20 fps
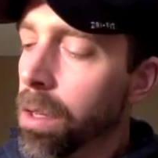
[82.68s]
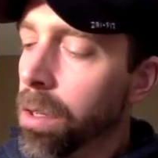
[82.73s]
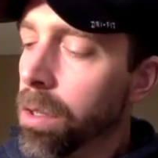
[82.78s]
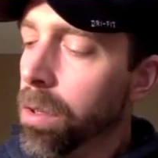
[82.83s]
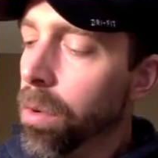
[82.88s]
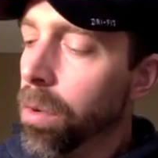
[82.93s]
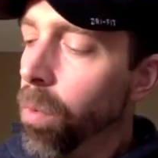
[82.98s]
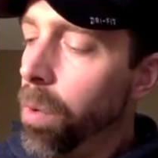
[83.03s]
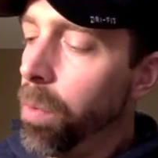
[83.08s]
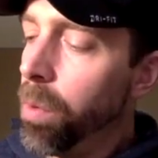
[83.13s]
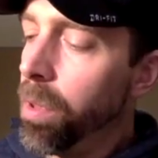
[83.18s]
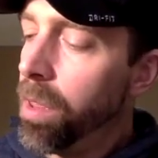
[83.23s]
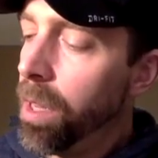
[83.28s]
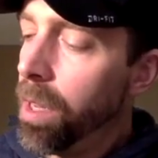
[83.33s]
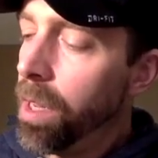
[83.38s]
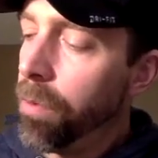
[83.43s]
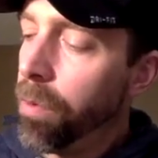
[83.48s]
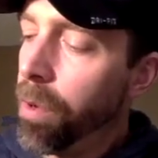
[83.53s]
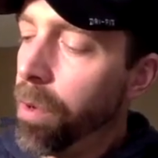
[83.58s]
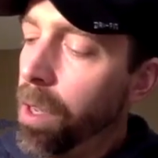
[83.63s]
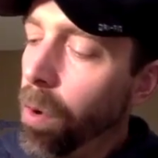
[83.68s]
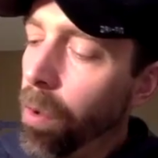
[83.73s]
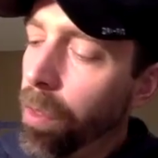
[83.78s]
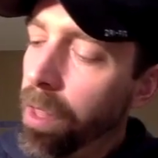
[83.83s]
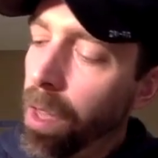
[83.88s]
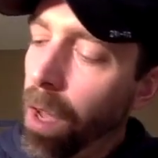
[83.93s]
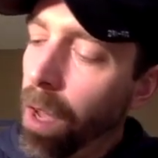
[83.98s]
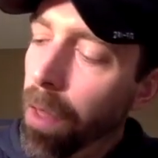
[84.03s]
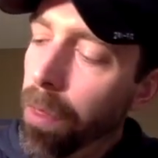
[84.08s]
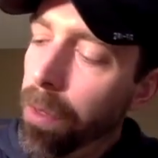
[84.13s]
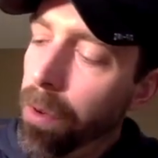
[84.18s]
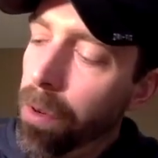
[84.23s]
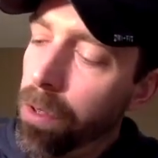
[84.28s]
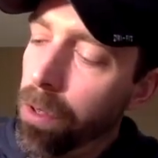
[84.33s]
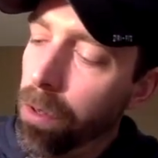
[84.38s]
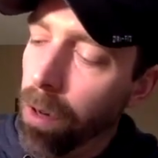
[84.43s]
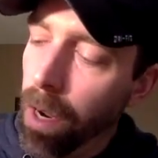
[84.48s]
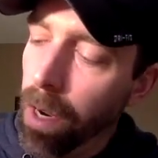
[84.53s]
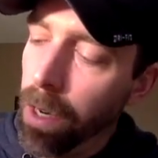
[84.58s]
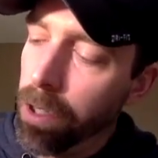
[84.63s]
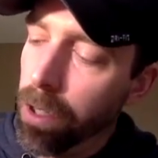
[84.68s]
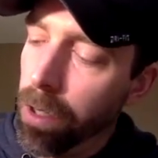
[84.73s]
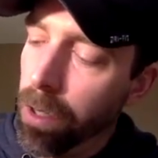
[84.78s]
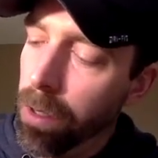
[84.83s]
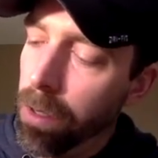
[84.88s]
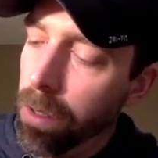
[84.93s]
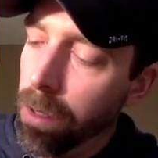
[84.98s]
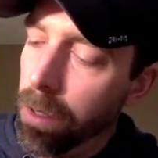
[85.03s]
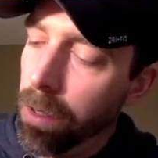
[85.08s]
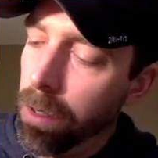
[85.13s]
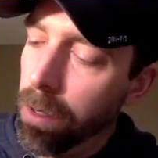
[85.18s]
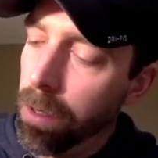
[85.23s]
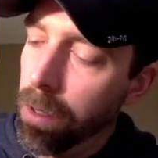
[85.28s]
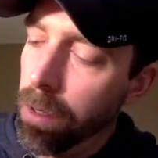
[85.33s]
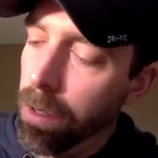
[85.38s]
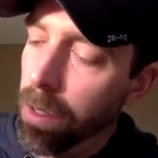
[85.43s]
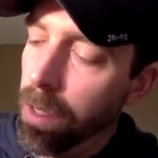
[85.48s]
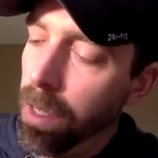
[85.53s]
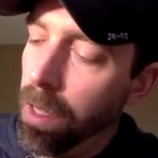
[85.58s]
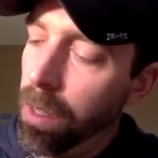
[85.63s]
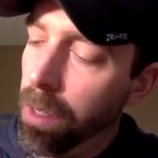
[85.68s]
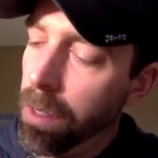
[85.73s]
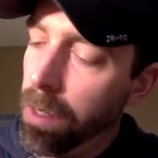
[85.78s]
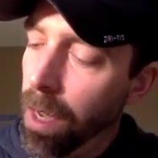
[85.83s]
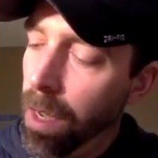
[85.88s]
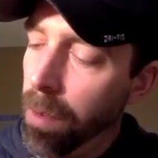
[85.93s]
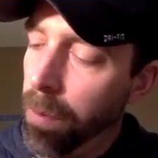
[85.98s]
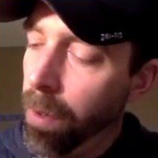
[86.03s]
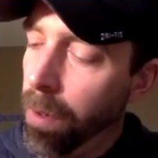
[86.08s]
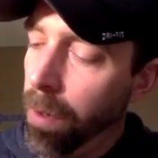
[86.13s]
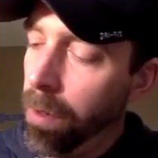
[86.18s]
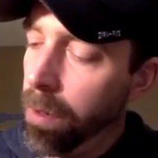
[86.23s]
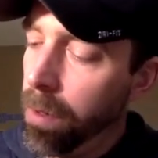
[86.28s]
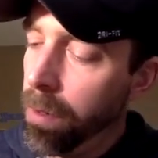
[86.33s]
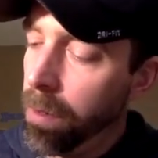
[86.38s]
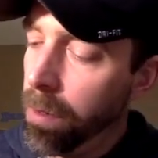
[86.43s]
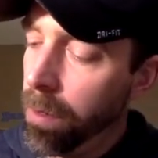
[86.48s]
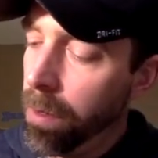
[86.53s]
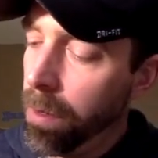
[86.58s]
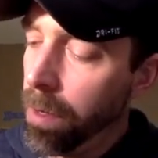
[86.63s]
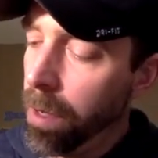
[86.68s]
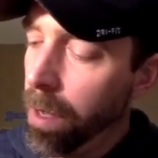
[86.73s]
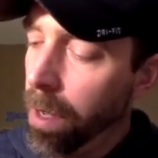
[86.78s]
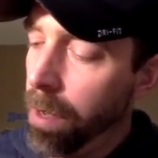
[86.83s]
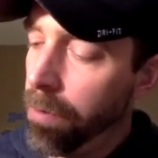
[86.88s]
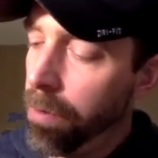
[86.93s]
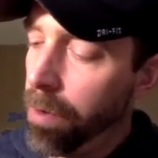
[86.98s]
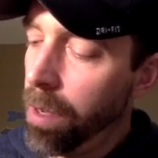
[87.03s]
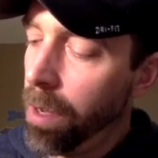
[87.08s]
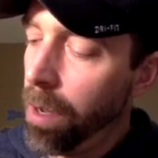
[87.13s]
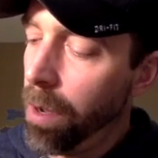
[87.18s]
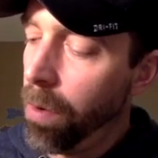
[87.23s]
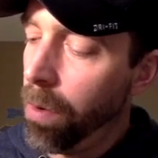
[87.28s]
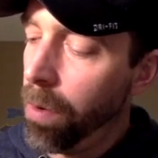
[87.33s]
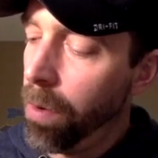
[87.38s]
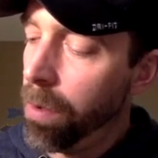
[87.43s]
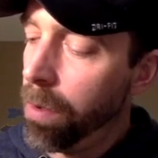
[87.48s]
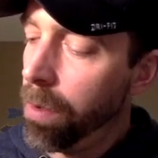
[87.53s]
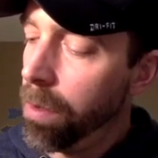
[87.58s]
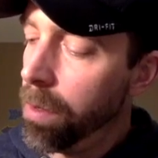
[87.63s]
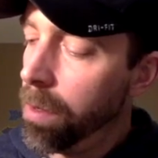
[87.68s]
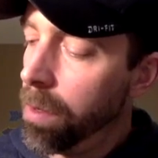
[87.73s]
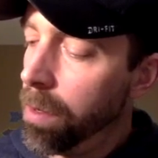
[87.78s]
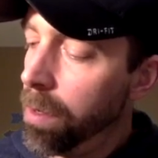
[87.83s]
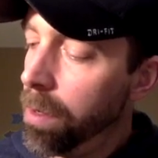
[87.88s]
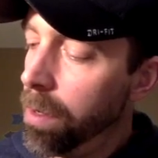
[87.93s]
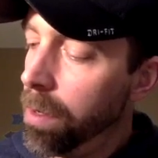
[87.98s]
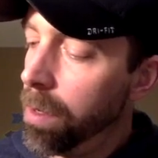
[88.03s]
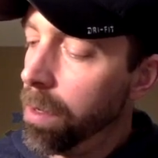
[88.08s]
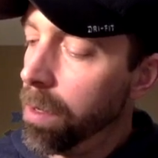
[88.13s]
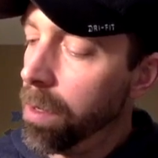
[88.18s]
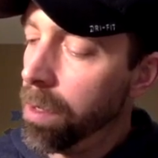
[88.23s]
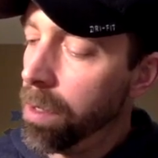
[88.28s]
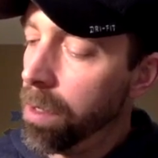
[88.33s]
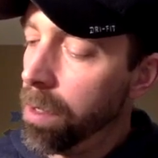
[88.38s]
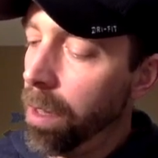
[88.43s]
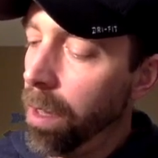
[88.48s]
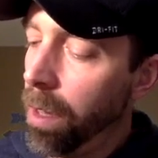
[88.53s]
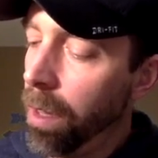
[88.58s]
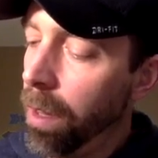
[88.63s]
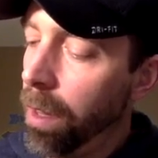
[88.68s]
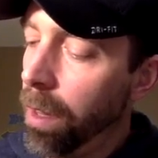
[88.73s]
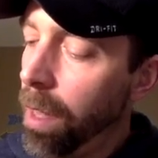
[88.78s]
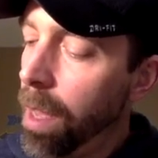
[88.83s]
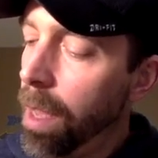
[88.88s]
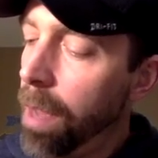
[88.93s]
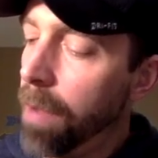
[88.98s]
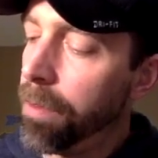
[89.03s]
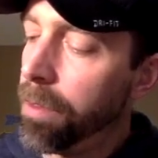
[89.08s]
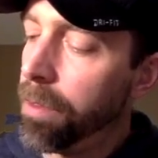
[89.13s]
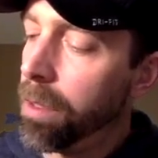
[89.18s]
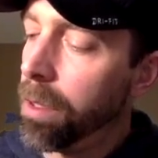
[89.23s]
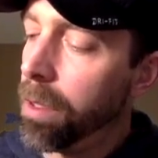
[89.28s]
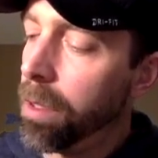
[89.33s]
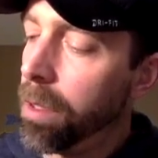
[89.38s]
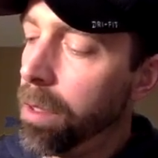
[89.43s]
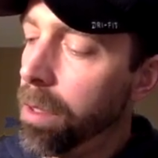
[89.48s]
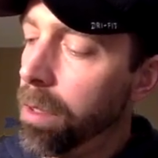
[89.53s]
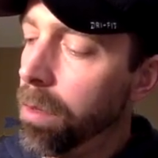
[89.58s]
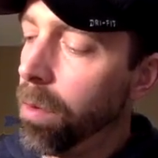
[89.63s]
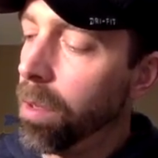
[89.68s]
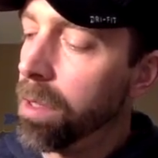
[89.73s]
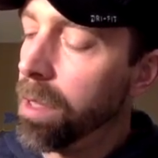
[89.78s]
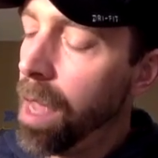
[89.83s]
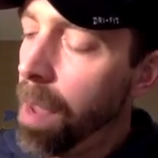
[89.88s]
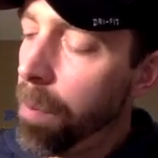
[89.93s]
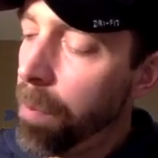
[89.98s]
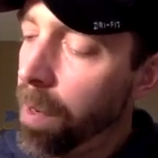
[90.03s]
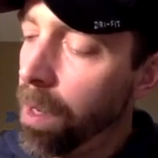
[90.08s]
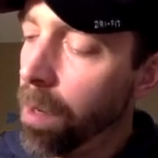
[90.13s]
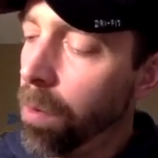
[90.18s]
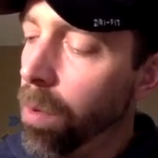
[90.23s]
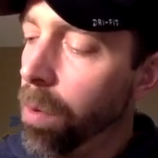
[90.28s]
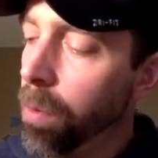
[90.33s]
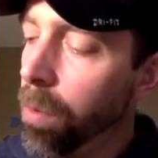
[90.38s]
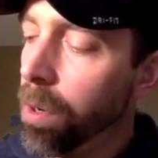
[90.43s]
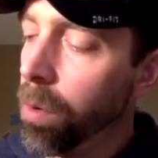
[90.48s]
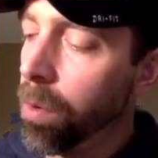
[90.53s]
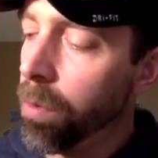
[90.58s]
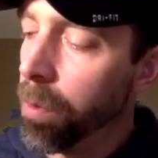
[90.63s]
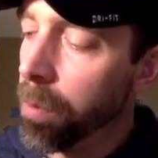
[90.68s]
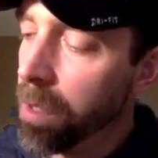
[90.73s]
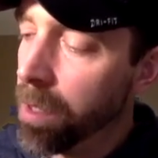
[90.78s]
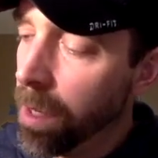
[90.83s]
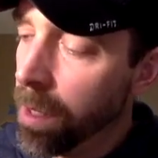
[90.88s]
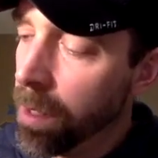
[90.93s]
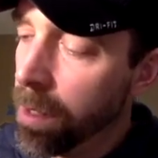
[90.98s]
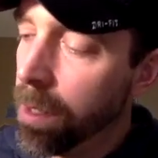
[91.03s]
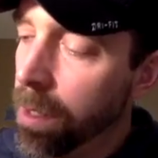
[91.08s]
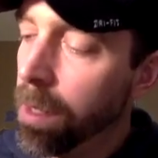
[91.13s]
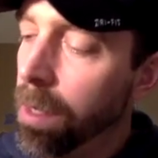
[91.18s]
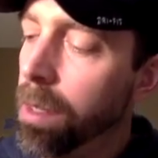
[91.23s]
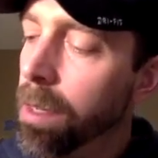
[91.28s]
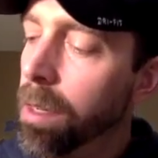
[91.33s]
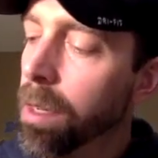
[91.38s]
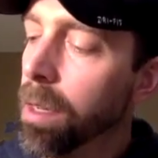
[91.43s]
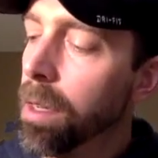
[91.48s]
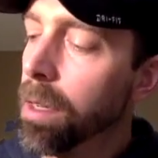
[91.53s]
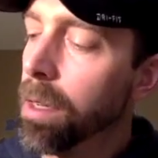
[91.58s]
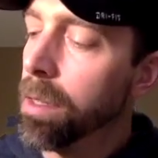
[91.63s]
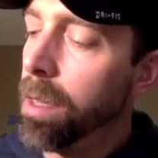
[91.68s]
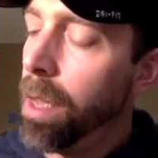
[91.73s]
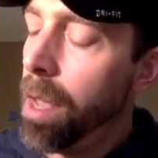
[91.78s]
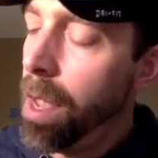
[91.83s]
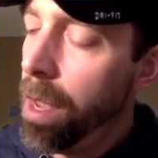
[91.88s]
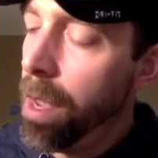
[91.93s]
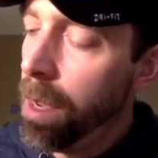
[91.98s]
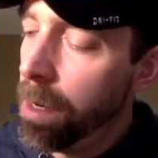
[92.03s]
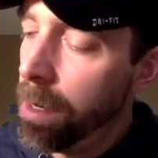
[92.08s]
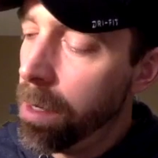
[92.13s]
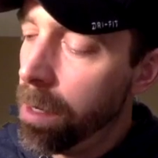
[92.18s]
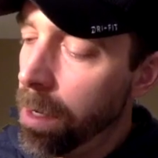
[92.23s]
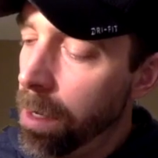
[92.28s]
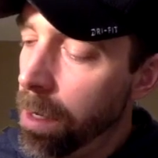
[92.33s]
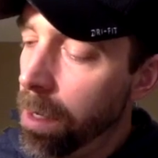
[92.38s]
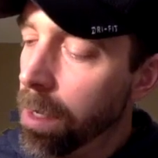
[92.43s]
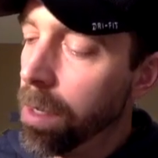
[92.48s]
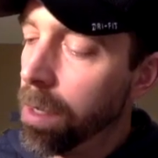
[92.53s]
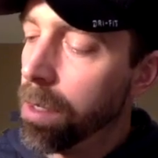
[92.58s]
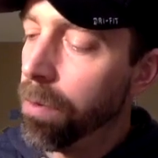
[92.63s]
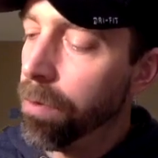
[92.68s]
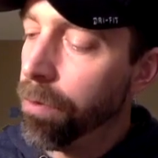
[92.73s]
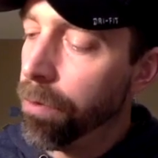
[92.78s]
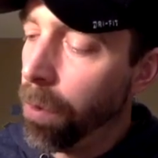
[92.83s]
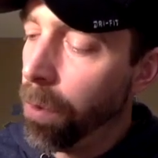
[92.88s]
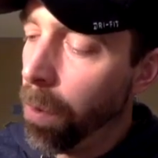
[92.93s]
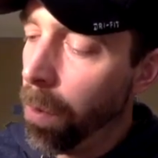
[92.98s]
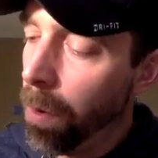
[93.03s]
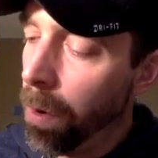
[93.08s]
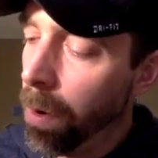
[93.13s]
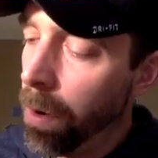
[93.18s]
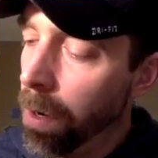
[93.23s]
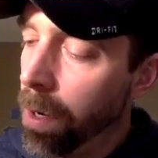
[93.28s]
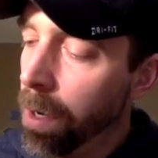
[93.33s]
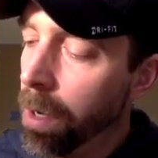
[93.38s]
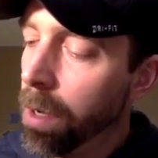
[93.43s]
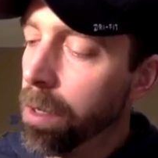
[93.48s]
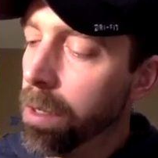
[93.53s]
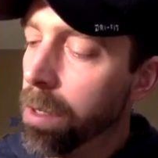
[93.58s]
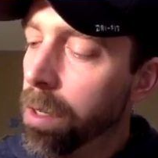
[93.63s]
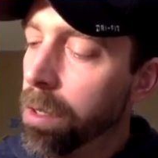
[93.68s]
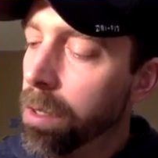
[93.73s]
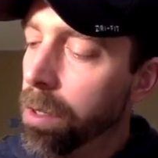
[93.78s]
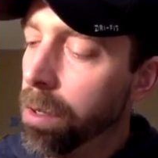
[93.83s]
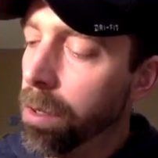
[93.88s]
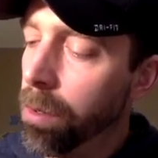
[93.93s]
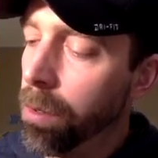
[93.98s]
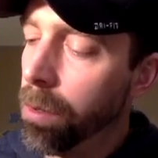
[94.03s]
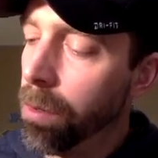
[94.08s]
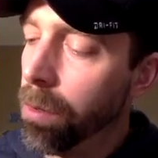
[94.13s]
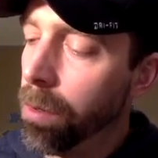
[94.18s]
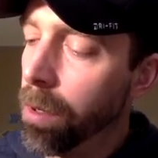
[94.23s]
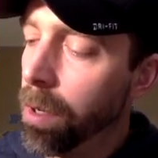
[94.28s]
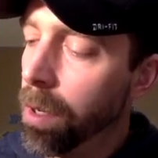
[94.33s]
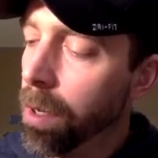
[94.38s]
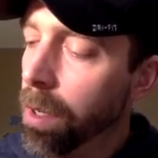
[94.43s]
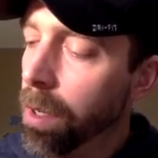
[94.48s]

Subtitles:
So one would think if we go the other direction in the table, okay, if we go to the left, what's happening? Well, we're going from 16 to 8 to 4 to 2.